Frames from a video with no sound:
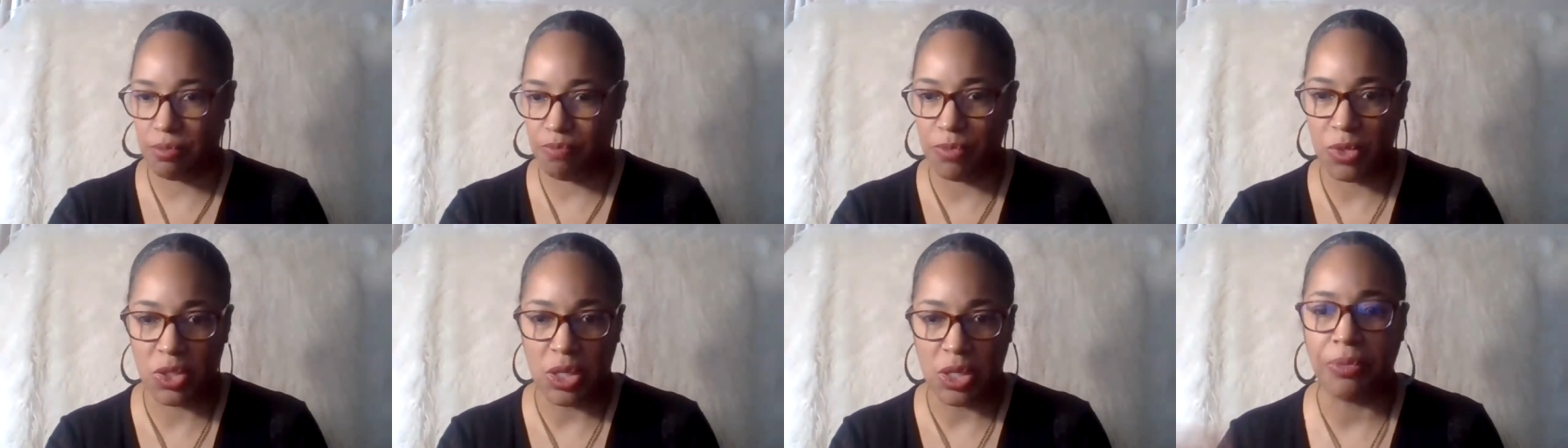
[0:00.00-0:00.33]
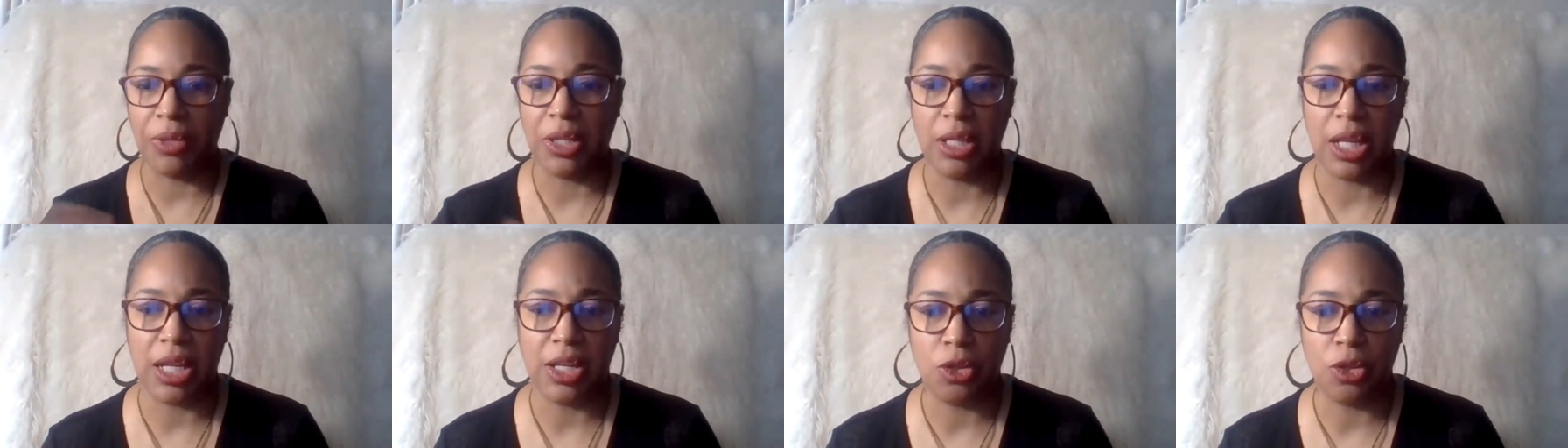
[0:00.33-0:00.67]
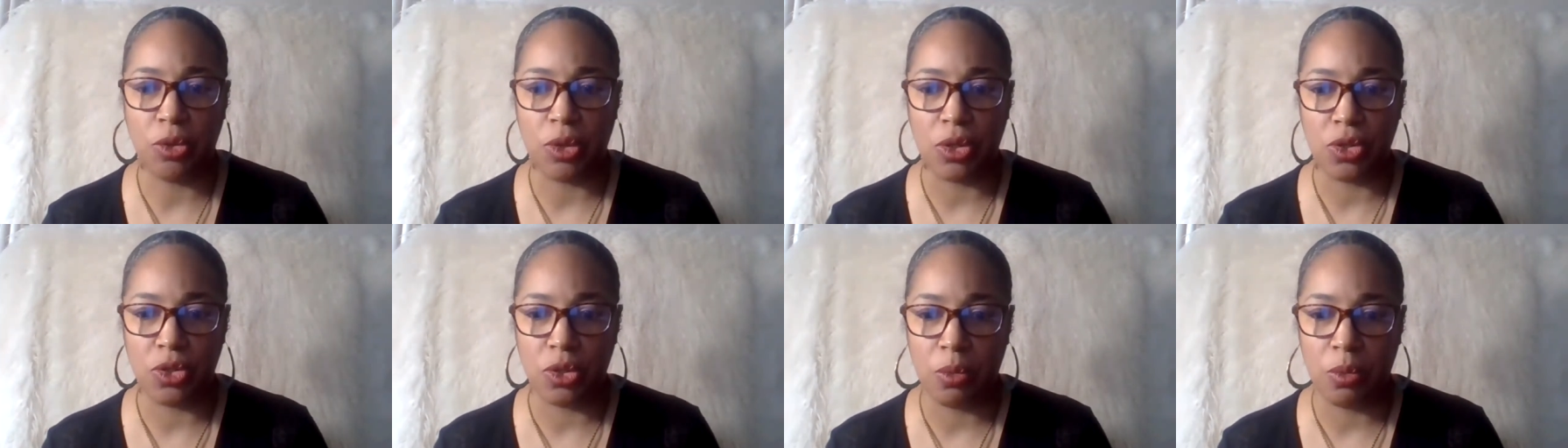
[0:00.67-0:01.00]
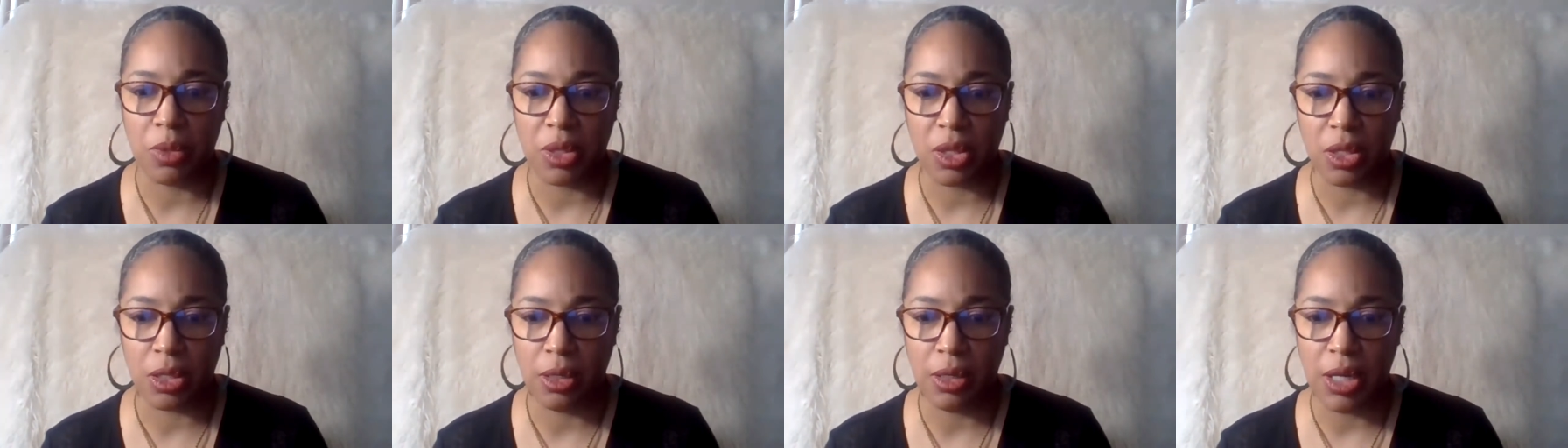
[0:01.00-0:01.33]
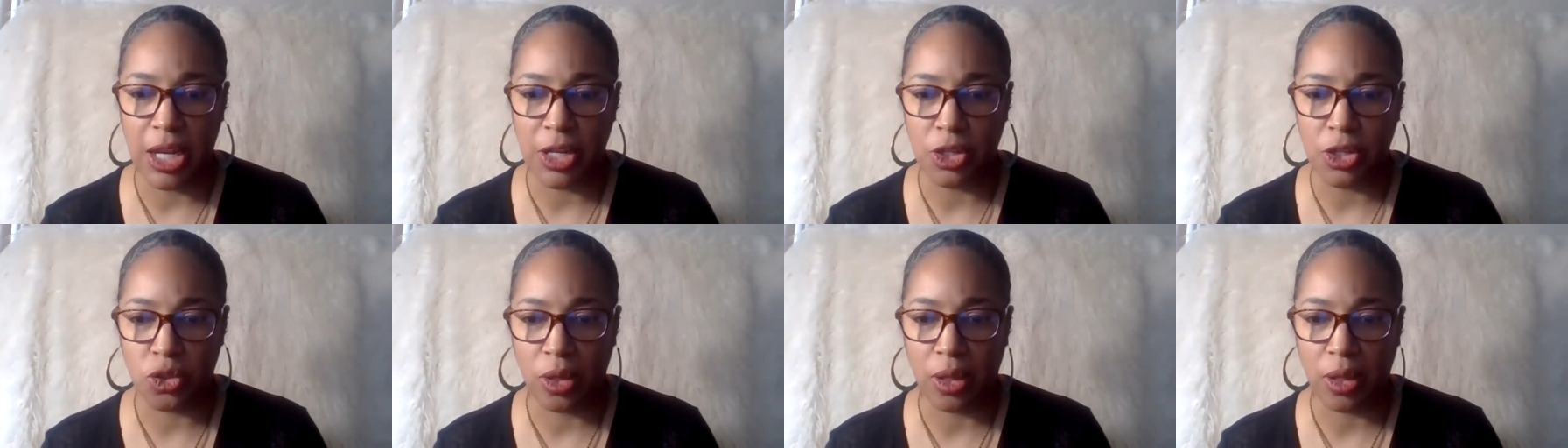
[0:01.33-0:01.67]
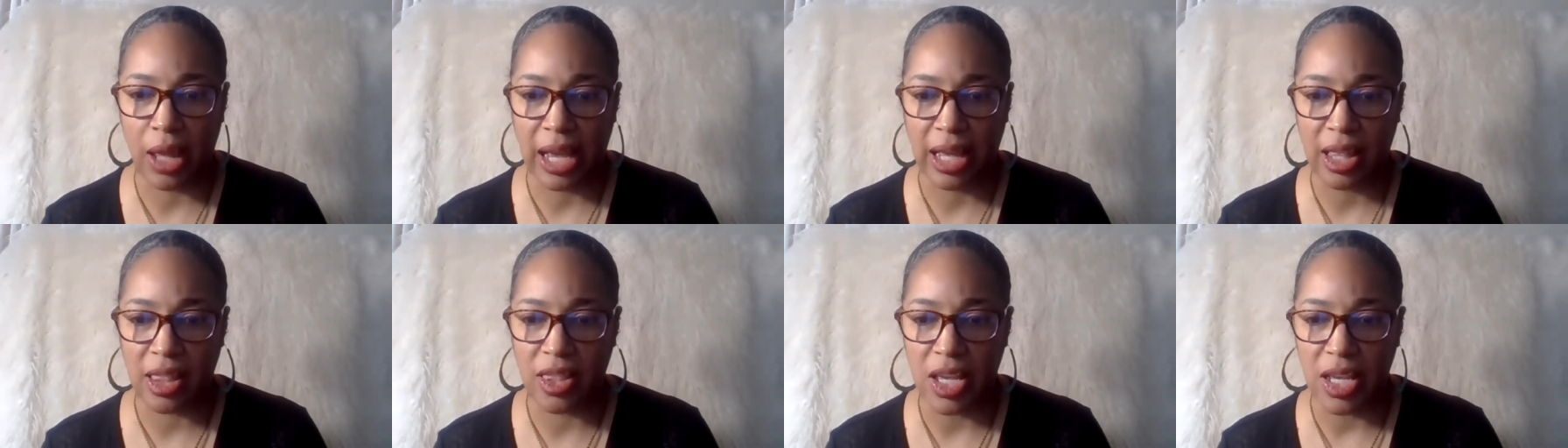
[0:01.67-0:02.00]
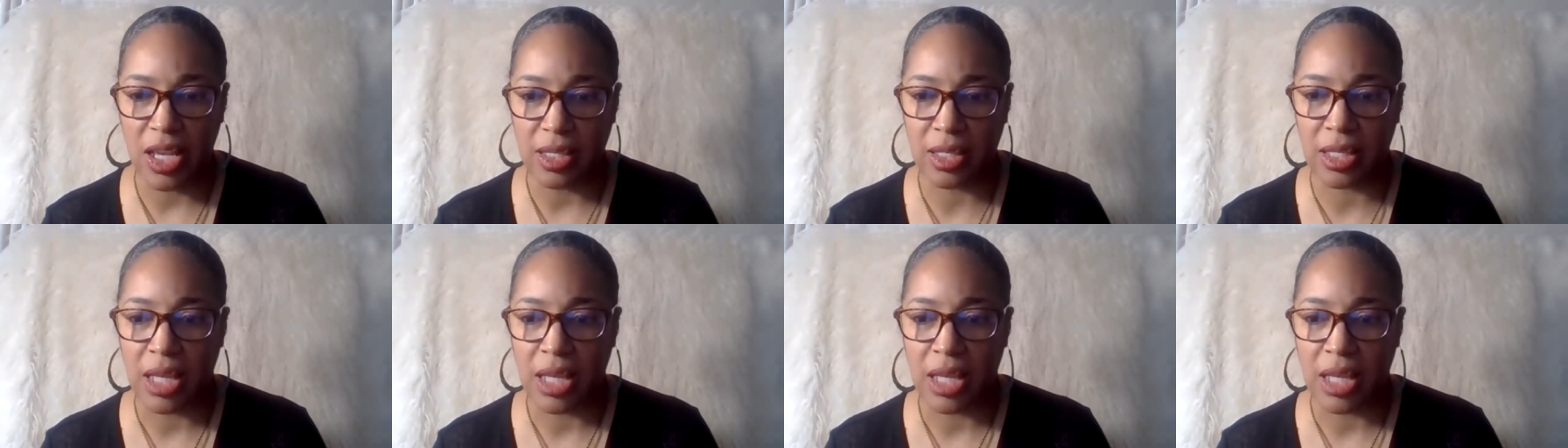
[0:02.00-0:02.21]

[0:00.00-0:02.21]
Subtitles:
something that you could do with an entry like this.